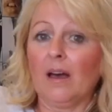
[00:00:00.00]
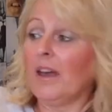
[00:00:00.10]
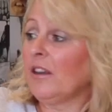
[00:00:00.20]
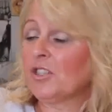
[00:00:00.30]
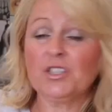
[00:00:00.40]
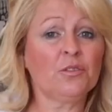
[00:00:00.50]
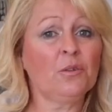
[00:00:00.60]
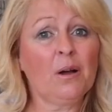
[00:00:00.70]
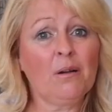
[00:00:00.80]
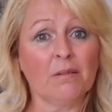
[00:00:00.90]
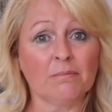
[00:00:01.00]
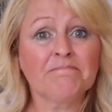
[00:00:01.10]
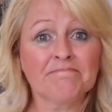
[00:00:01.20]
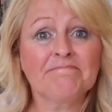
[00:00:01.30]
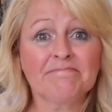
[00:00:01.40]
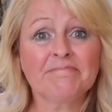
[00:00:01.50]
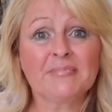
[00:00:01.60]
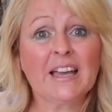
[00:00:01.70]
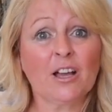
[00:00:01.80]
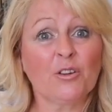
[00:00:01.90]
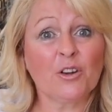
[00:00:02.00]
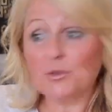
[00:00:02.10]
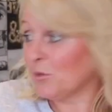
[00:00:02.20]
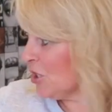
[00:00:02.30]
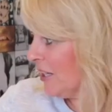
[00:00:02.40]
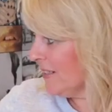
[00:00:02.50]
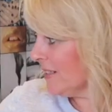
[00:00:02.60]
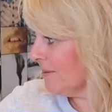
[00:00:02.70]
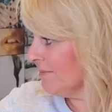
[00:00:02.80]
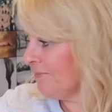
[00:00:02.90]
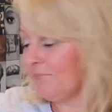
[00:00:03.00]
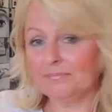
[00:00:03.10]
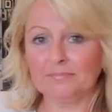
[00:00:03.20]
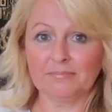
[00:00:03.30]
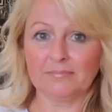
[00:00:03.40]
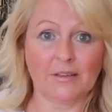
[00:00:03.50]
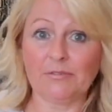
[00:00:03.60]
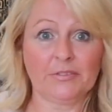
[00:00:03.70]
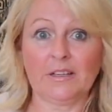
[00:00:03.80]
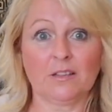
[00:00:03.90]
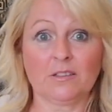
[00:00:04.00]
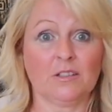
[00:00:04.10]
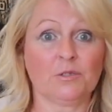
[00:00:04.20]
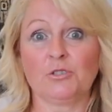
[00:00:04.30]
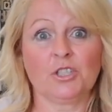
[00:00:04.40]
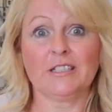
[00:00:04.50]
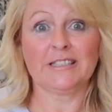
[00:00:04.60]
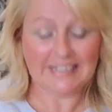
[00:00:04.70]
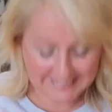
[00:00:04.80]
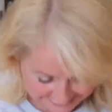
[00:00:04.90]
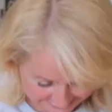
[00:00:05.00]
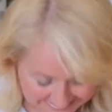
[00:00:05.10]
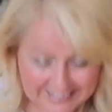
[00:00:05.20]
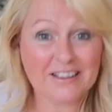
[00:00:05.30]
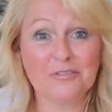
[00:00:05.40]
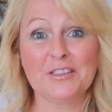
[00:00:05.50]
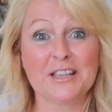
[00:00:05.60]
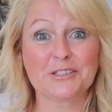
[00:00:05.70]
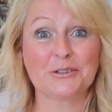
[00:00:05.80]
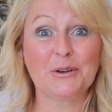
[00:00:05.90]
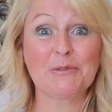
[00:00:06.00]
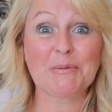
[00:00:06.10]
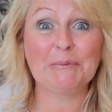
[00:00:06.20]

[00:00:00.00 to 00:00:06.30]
And I just thought, oh, that'd go nice with jeans. Everything goes nice with jeans lately. I think that's all I've been